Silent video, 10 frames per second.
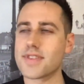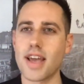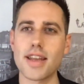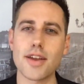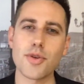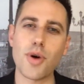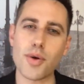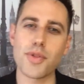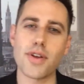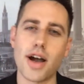your walk
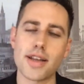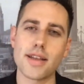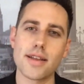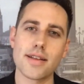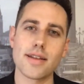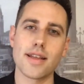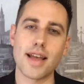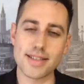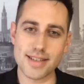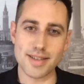with God,
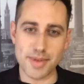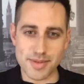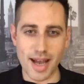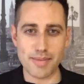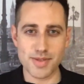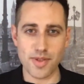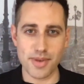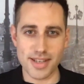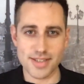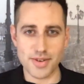as it sometimes happens with
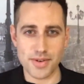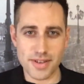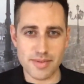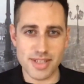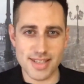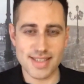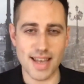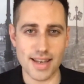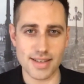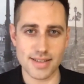me, has grown a little bit
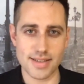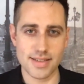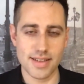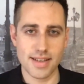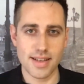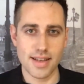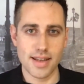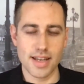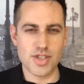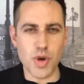stale.
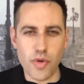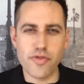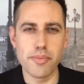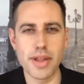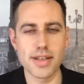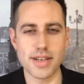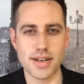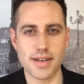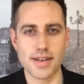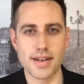It's so
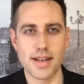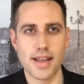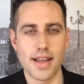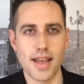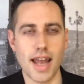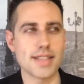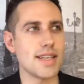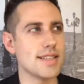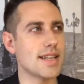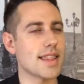familiar. And it's
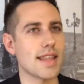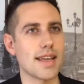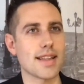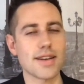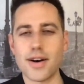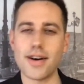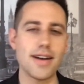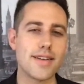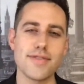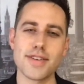easy to think like, oh,
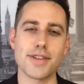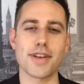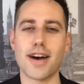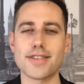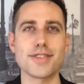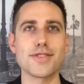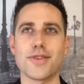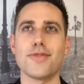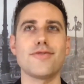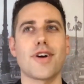I feel like God's just
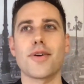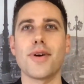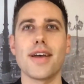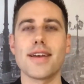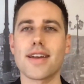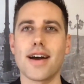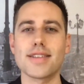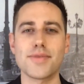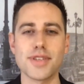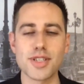so far away, that God
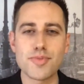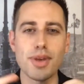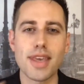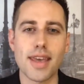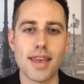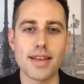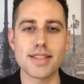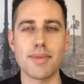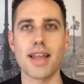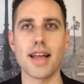isn't really speaking
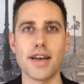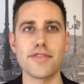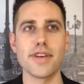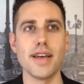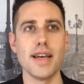into my life.